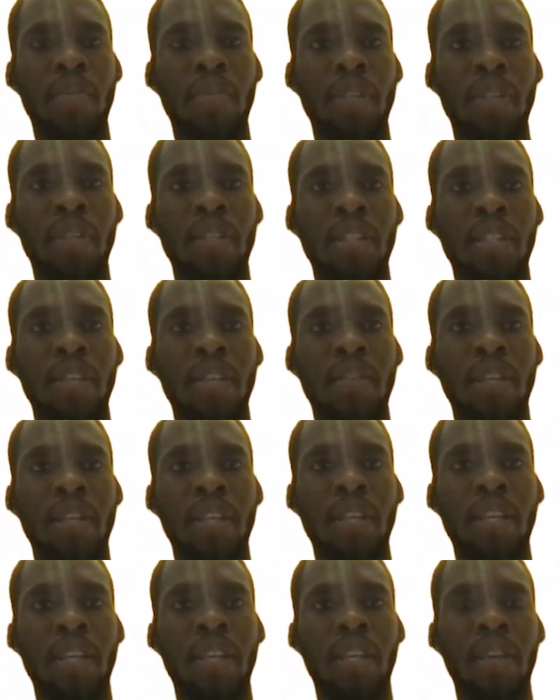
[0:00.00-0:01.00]

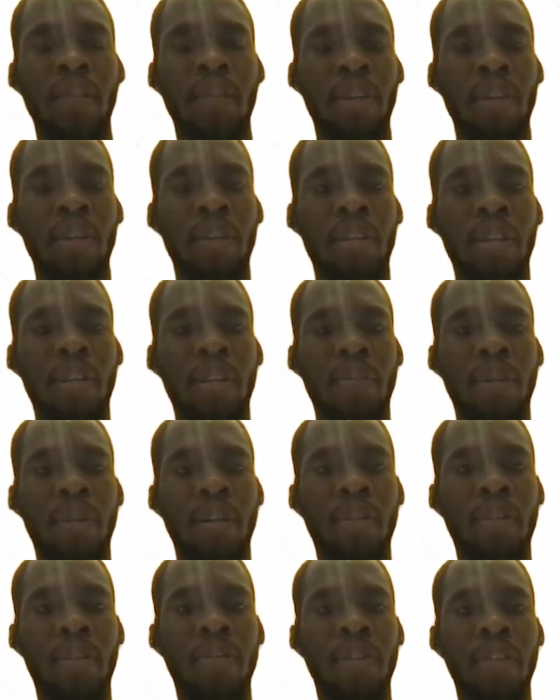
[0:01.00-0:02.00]
necessarily follow you down the
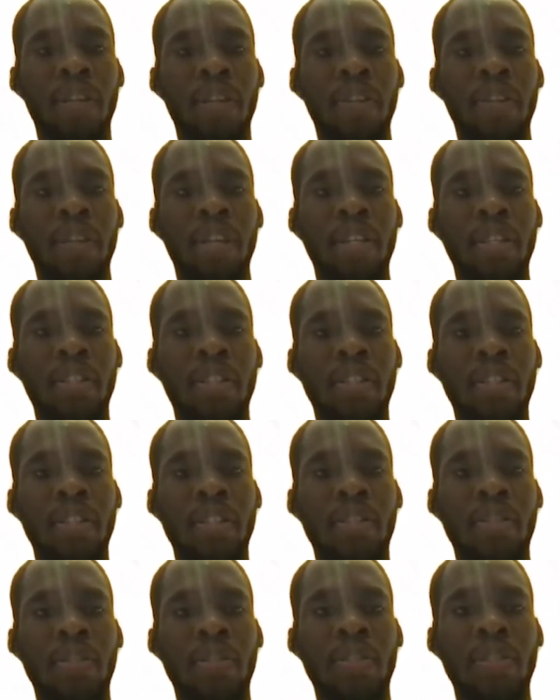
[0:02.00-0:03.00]
path. And
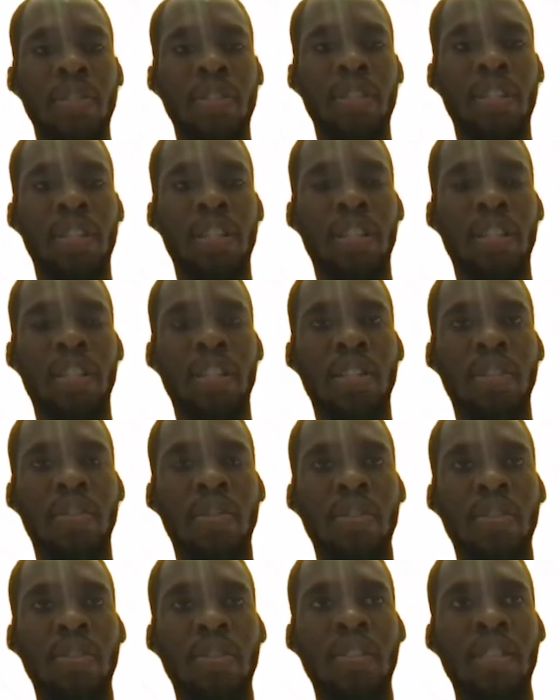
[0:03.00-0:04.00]
she always
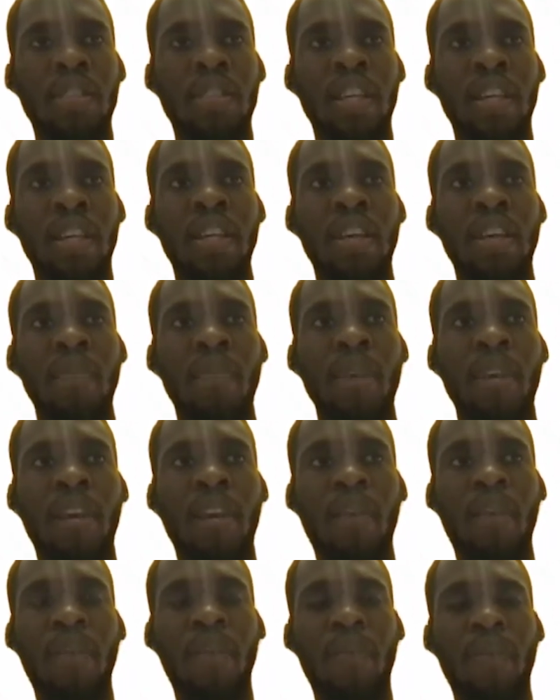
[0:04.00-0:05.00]
used to say, be
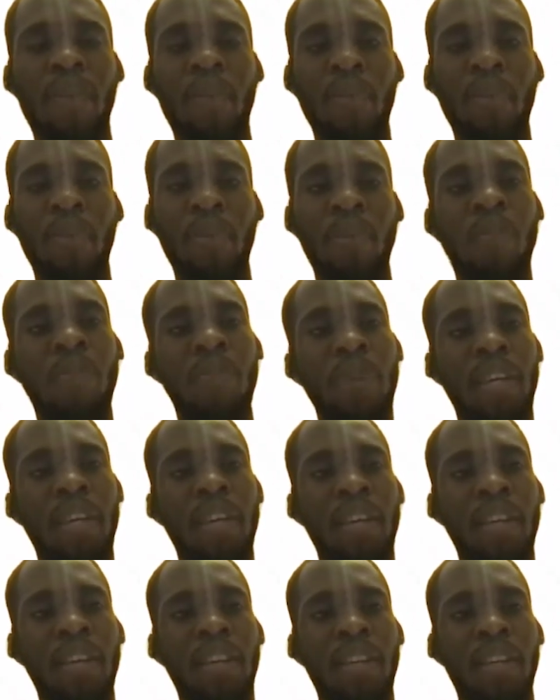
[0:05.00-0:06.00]
comfortable
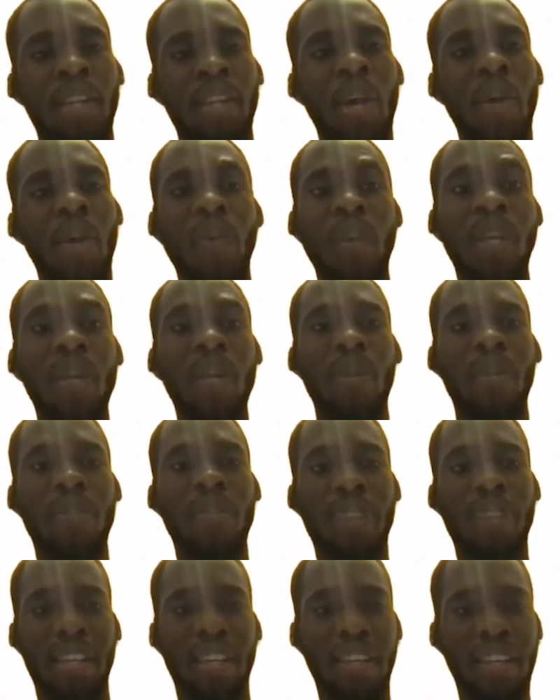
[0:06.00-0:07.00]
being the only
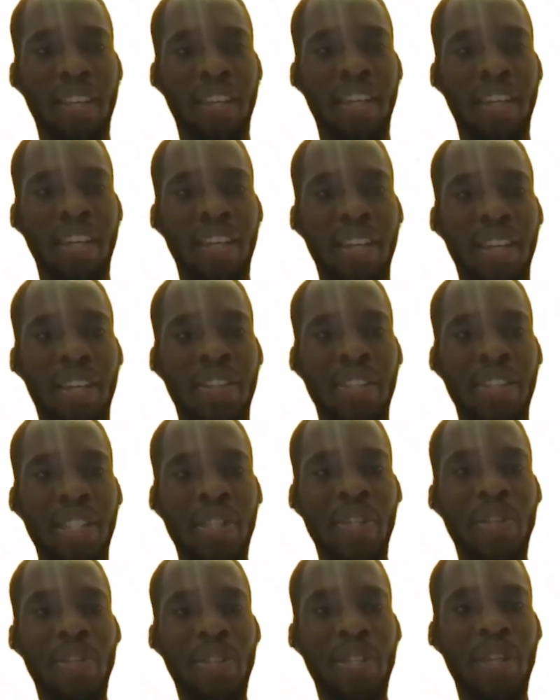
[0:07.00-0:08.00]
one there, because it
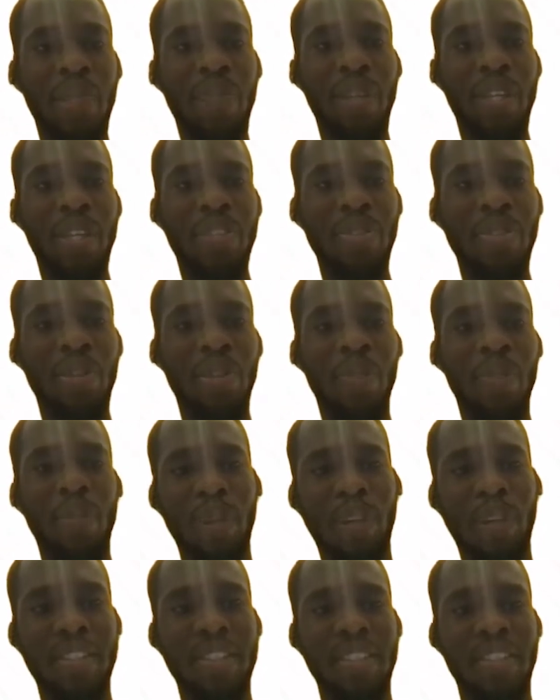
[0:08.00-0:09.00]
usually means you're the
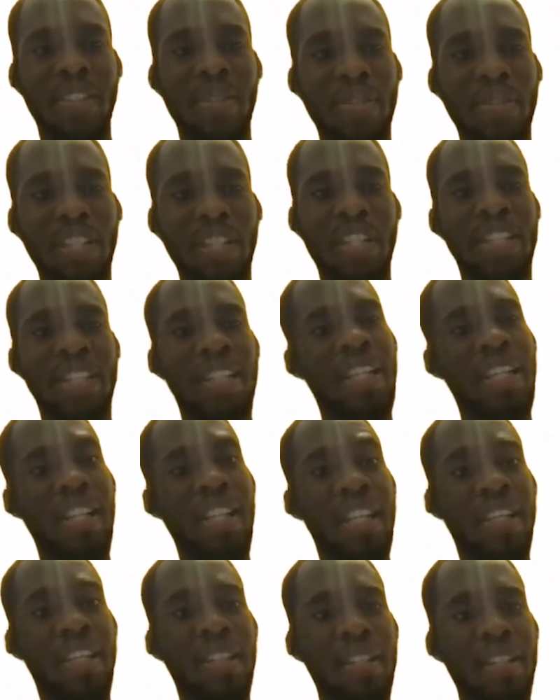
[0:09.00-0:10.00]
person who's actually the
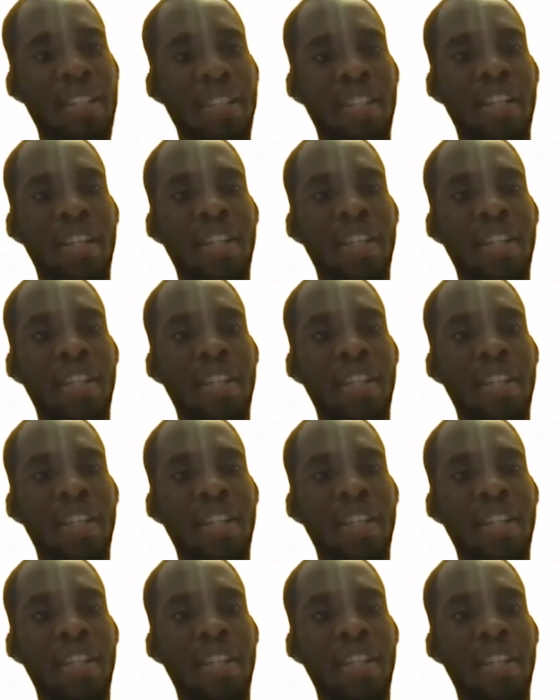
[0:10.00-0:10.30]
leader.